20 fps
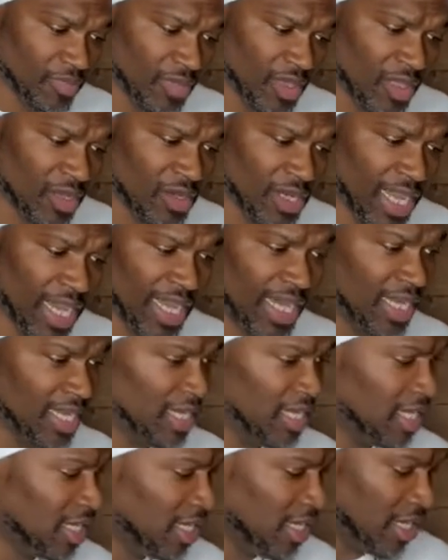Okay.
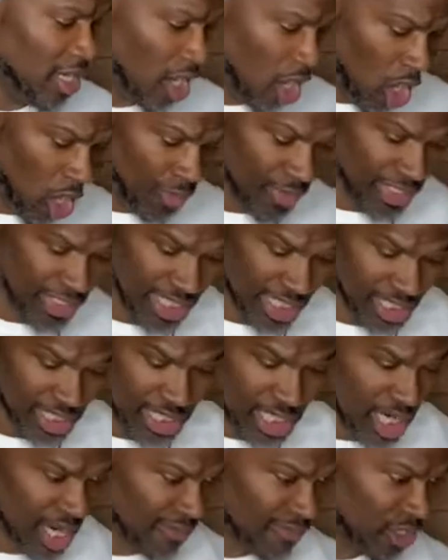Always get the
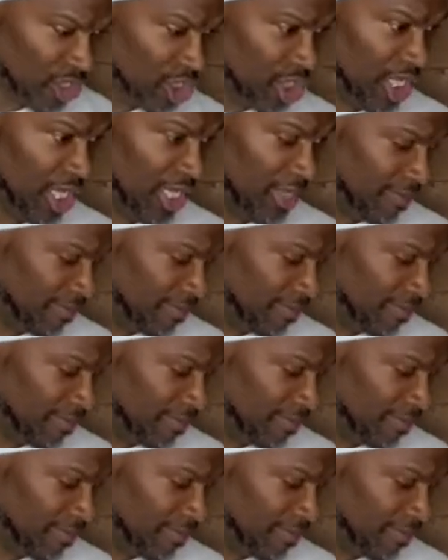cover sheet